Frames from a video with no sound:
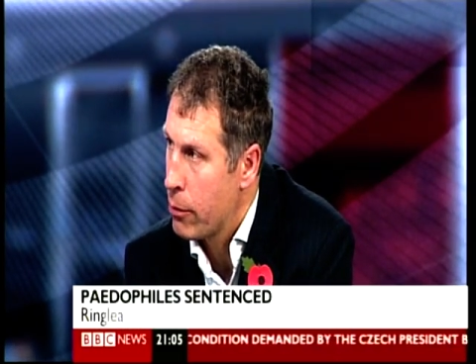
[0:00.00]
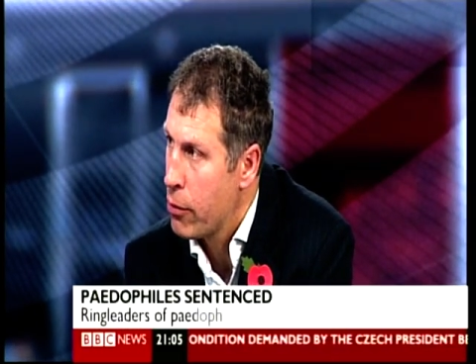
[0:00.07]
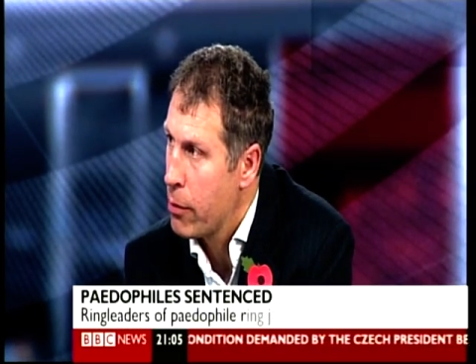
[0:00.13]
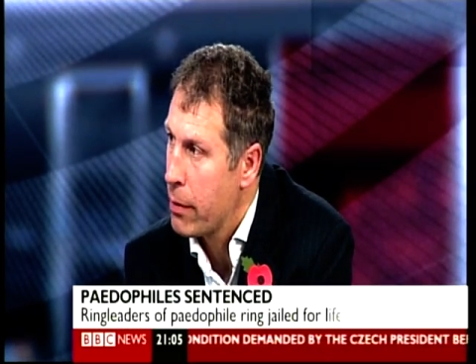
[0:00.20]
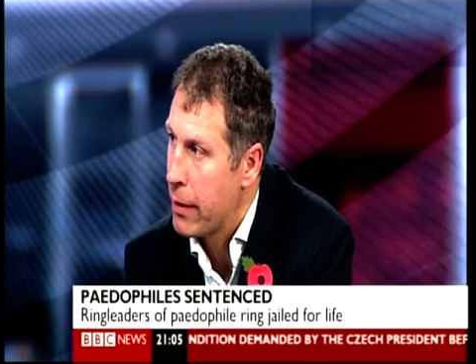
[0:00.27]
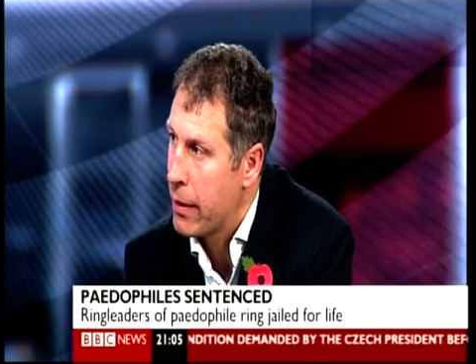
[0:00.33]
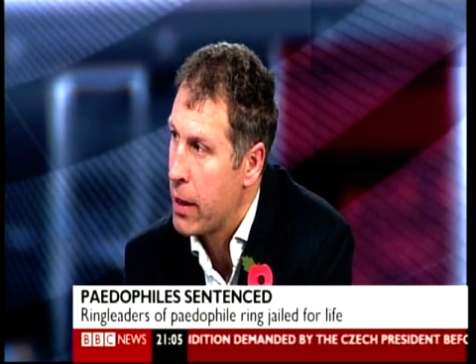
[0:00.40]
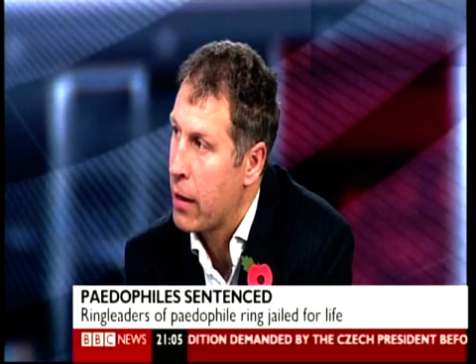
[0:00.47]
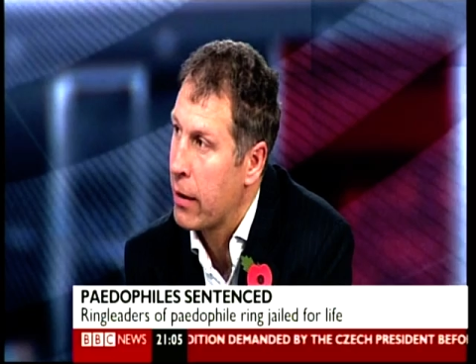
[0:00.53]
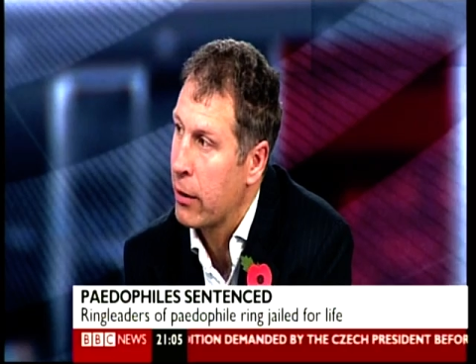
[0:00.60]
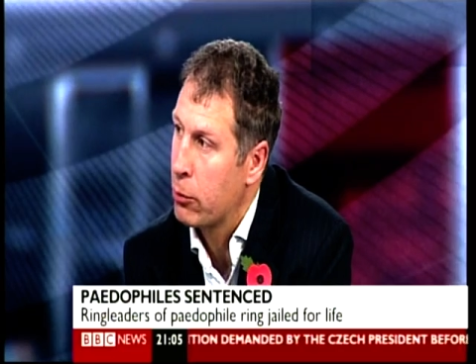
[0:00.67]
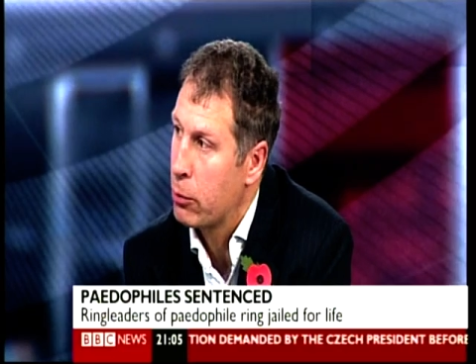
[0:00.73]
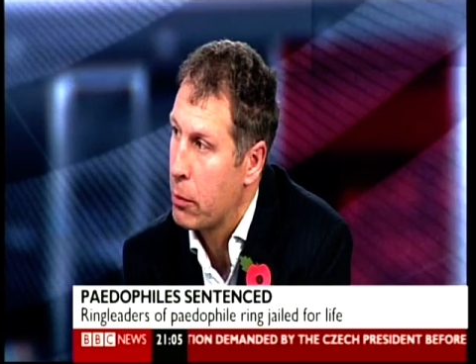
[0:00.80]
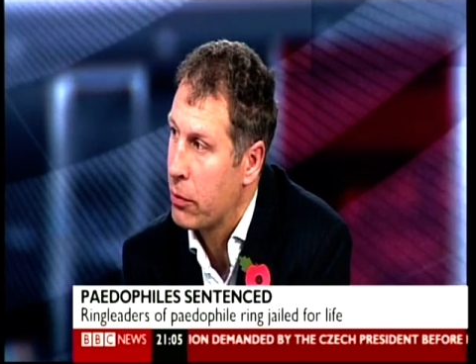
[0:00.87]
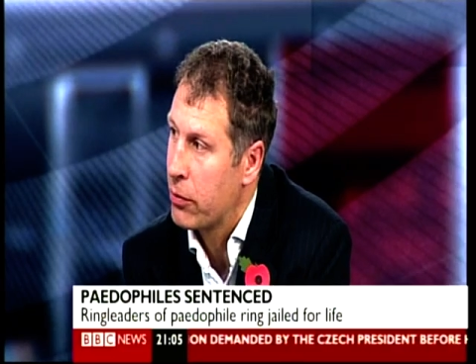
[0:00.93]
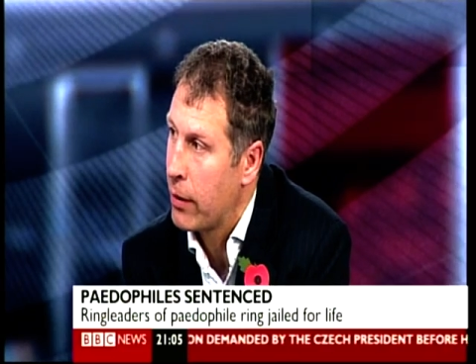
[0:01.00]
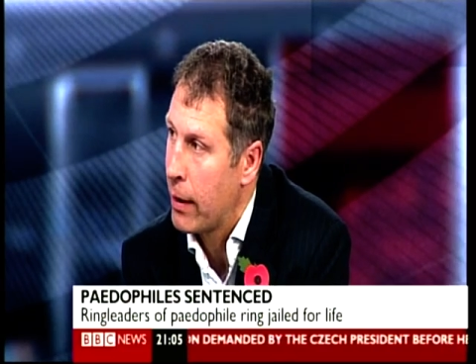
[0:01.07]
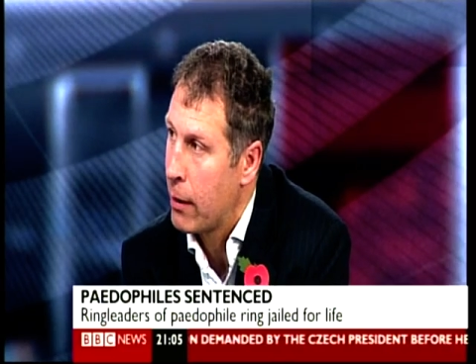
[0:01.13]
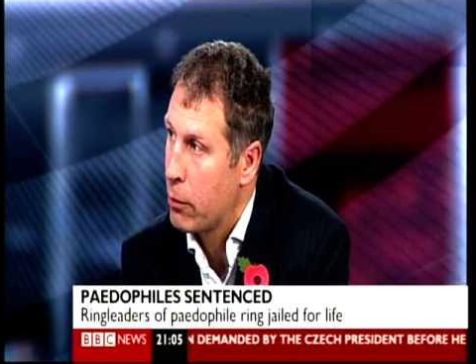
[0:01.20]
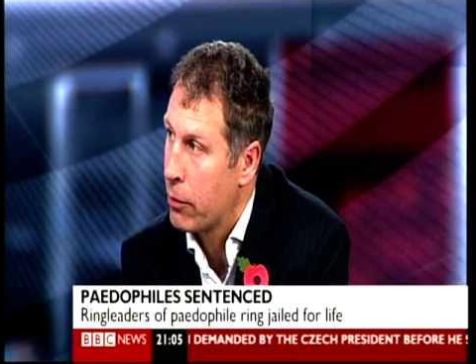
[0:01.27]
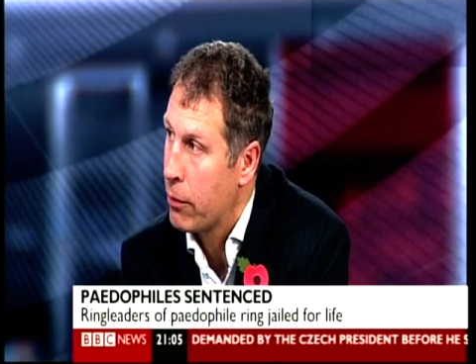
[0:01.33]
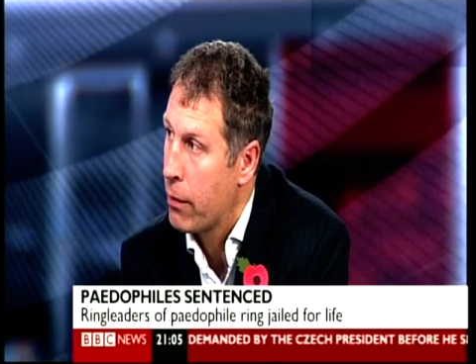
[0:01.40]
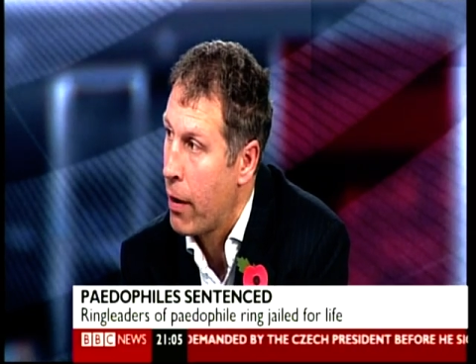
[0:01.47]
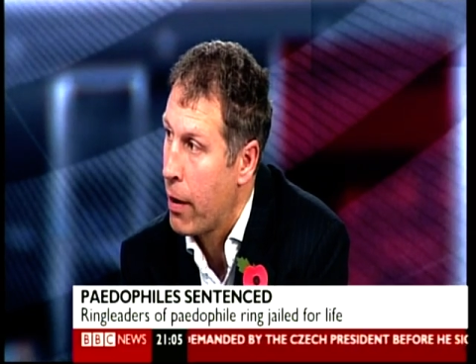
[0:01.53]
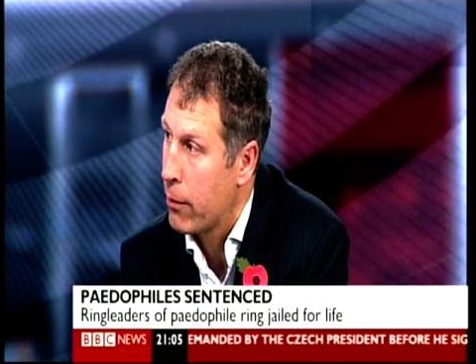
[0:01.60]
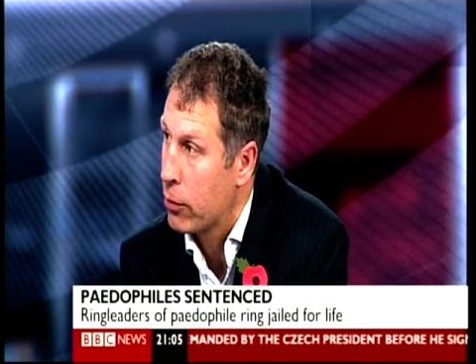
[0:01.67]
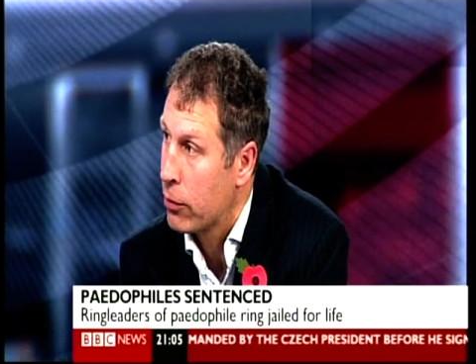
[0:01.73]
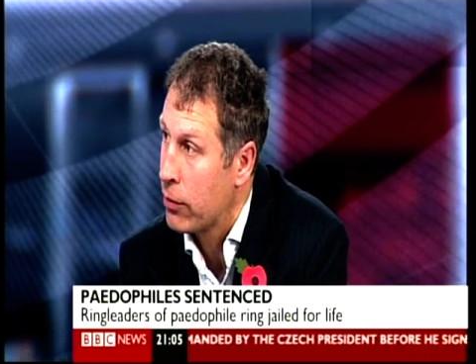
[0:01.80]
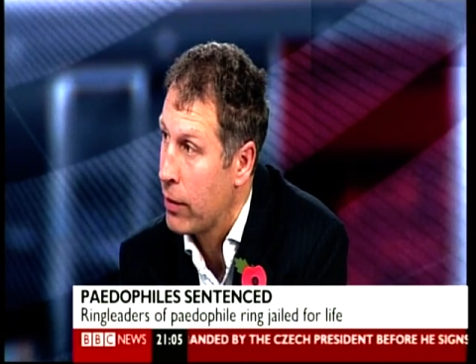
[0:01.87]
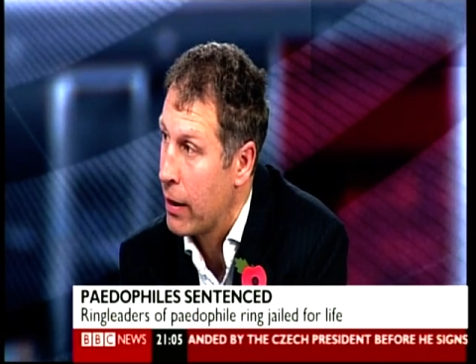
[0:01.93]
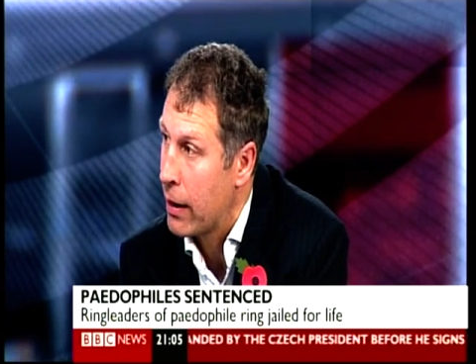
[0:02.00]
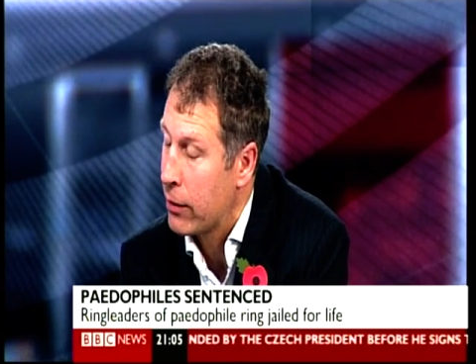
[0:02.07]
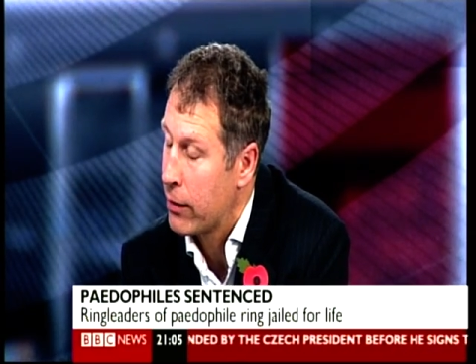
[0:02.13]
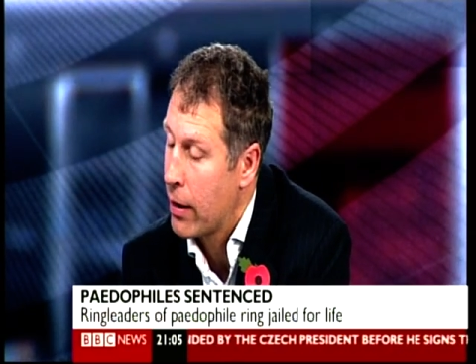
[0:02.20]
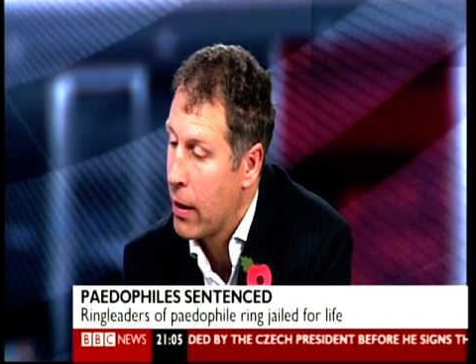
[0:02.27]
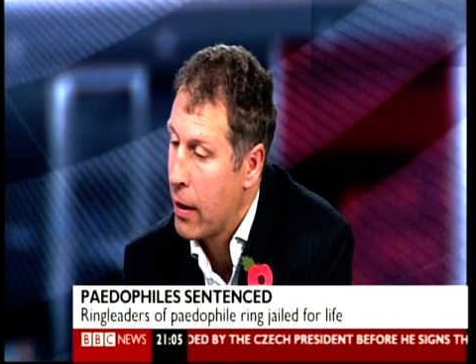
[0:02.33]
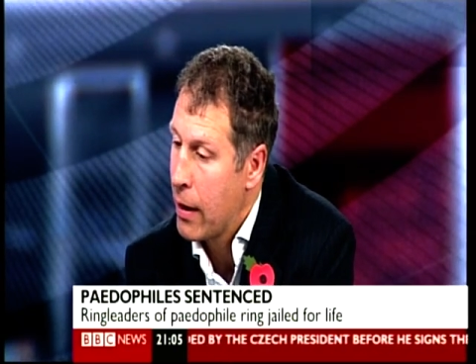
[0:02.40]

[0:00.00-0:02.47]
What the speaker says: probably the youngest we were seeing was 5 or 6.